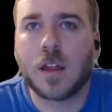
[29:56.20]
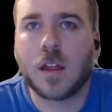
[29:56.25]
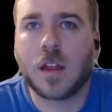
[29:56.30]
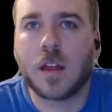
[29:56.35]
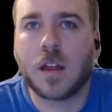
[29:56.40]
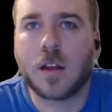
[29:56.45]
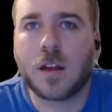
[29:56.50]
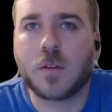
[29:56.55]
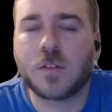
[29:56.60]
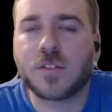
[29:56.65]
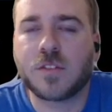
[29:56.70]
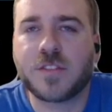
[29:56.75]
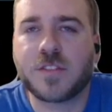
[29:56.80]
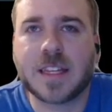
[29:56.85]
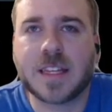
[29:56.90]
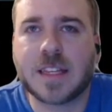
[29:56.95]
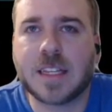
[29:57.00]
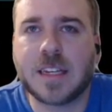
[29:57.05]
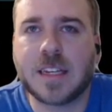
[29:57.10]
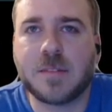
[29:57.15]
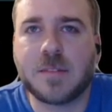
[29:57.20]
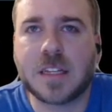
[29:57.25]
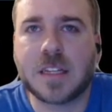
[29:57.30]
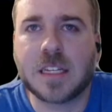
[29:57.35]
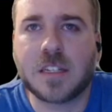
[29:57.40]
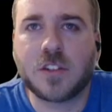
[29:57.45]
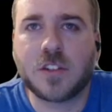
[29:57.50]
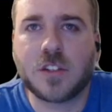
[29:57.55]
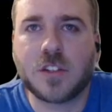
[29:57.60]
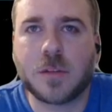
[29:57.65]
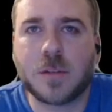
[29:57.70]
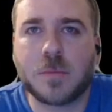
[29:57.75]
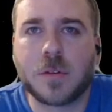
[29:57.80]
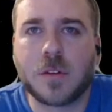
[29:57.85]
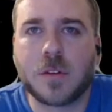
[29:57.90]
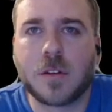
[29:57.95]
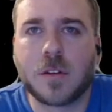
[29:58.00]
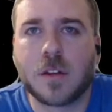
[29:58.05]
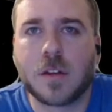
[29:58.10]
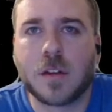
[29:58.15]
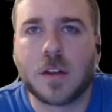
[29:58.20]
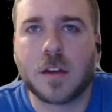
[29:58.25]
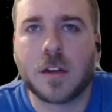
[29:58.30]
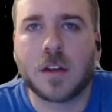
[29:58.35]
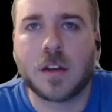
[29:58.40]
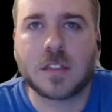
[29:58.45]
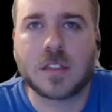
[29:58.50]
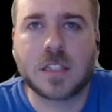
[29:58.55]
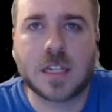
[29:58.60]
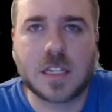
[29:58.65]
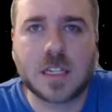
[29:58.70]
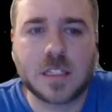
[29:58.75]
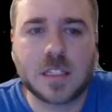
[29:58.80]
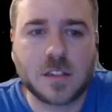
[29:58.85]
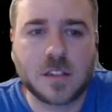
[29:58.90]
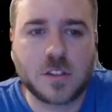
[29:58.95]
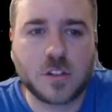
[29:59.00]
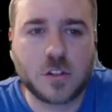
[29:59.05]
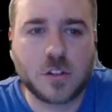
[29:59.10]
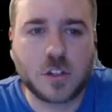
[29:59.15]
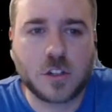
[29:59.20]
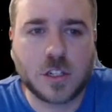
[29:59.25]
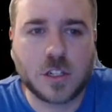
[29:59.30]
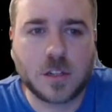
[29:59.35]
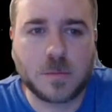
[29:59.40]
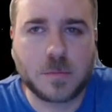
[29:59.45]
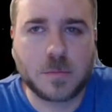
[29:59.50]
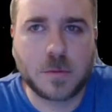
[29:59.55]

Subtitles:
I always forget the name of that ship. Second Sister's ship.